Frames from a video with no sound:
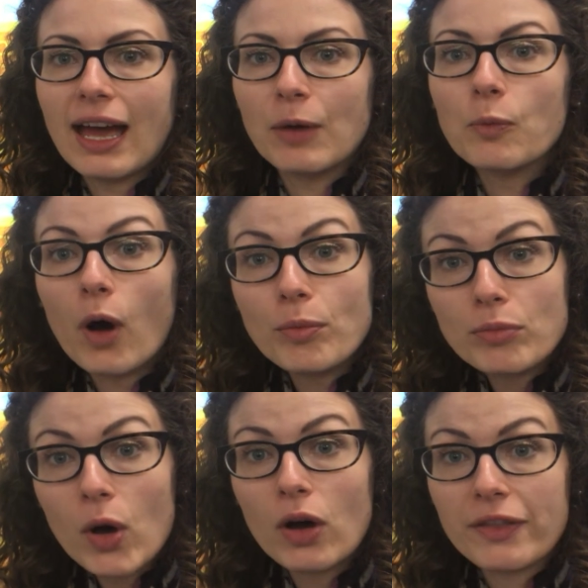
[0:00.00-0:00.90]
And one
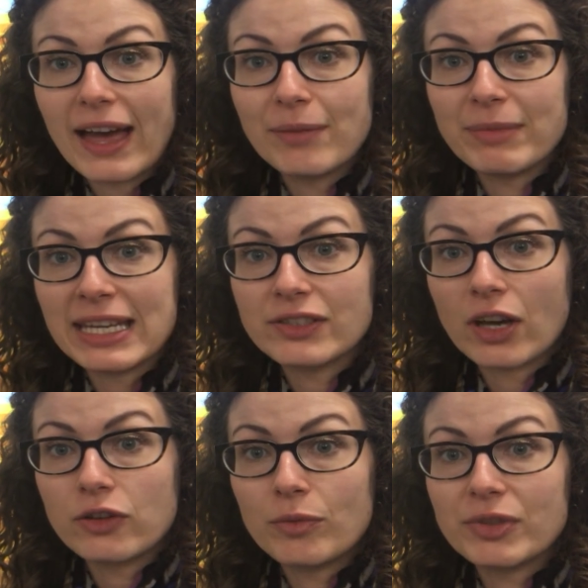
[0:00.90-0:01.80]
more than means
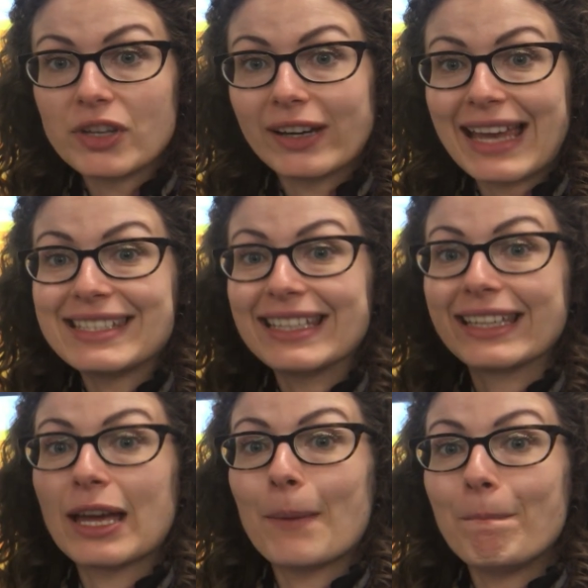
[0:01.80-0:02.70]
our numbers are
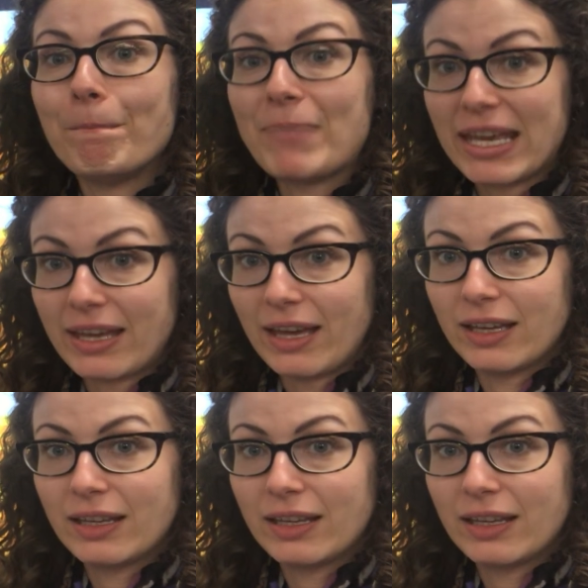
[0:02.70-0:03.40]
getting bigger.